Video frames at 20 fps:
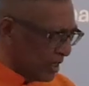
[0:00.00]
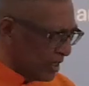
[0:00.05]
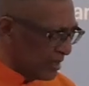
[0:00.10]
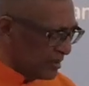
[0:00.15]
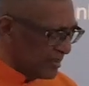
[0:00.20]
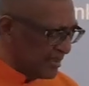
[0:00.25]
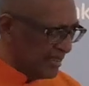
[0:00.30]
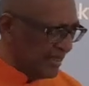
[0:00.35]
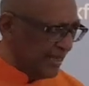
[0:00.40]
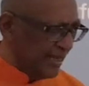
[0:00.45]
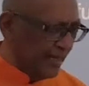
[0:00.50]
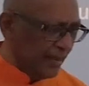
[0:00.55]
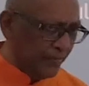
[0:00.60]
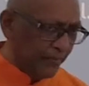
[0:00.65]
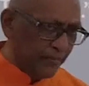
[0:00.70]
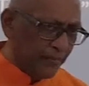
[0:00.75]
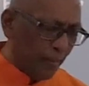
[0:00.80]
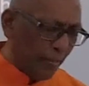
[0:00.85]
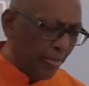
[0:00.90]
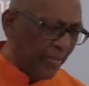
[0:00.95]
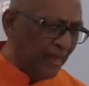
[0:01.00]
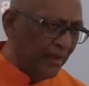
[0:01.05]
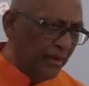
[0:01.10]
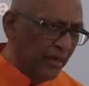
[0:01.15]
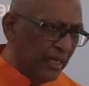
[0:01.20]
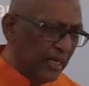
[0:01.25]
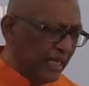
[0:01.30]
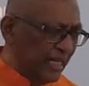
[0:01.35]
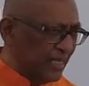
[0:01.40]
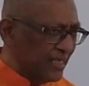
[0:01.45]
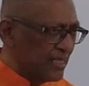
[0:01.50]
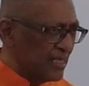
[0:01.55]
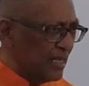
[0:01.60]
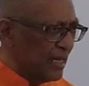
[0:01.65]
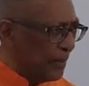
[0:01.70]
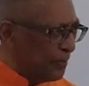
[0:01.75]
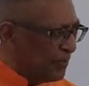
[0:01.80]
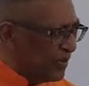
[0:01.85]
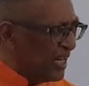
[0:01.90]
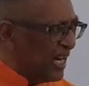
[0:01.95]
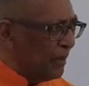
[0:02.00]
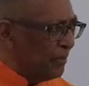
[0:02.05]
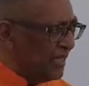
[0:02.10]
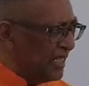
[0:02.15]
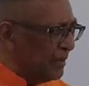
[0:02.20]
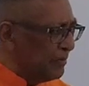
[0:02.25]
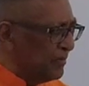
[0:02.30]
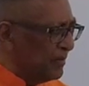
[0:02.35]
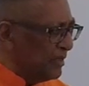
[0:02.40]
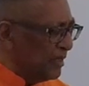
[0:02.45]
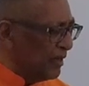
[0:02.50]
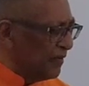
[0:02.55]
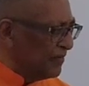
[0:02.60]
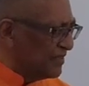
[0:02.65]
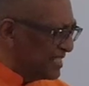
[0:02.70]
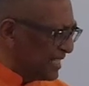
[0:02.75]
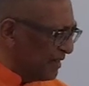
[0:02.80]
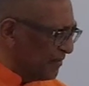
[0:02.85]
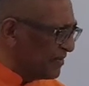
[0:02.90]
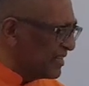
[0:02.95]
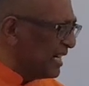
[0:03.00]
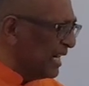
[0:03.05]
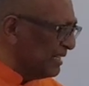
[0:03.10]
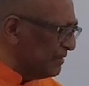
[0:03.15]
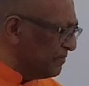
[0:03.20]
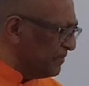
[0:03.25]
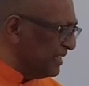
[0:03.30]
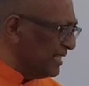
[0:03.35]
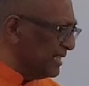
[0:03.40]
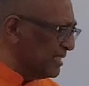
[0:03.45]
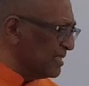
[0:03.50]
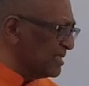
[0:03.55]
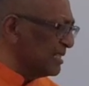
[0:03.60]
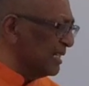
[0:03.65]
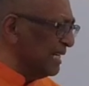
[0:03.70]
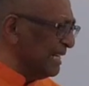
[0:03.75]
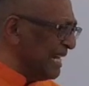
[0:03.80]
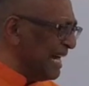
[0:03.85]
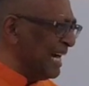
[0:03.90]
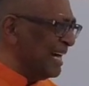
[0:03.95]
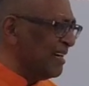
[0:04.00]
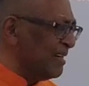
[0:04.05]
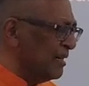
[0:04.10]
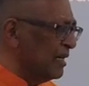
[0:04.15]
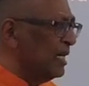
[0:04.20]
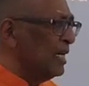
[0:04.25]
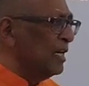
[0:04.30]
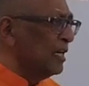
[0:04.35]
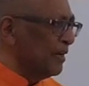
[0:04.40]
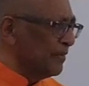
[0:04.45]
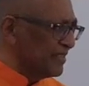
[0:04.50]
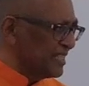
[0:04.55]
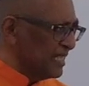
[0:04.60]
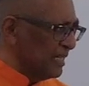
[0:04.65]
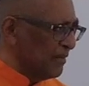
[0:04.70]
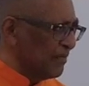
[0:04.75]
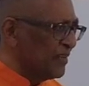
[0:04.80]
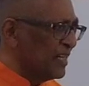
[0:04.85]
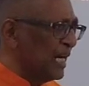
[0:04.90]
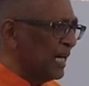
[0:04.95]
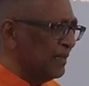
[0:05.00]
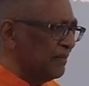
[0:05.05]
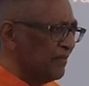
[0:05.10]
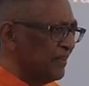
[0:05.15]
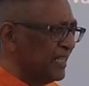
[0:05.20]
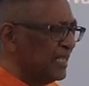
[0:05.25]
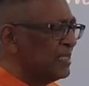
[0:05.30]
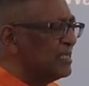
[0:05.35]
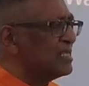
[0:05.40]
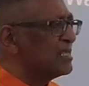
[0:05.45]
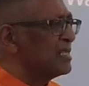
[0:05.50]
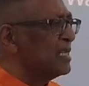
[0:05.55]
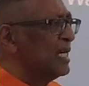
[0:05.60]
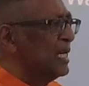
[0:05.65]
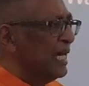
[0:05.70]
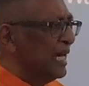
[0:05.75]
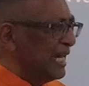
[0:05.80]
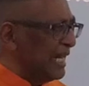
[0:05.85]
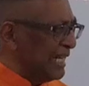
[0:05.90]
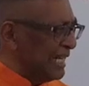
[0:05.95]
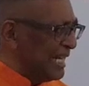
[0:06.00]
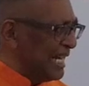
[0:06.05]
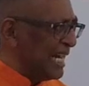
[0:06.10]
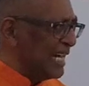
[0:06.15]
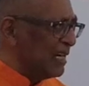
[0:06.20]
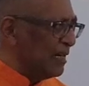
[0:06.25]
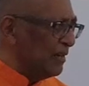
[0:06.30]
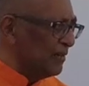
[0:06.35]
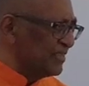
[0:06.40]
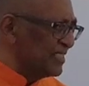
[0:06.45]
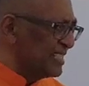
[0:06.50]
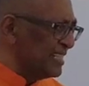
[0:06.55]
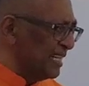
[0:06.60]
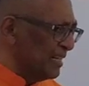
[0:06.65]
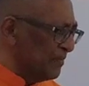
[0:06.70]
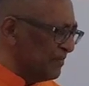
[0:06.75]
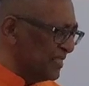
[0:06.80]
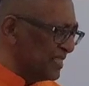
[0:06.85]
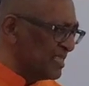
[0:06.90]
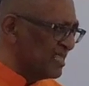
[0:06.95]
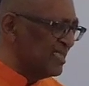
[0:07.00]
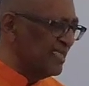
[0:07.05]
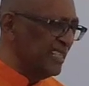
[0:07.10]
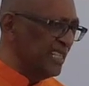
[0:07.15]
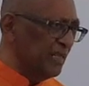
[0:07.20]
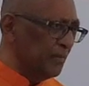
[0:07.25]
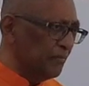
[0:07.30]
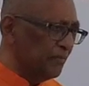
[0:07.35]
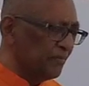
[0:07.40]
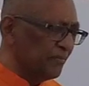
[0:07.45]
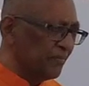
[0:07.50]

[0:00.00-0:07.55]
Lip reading: world today is a problem of self-confidence, a lack of self-confidence, a lack of self-esteem.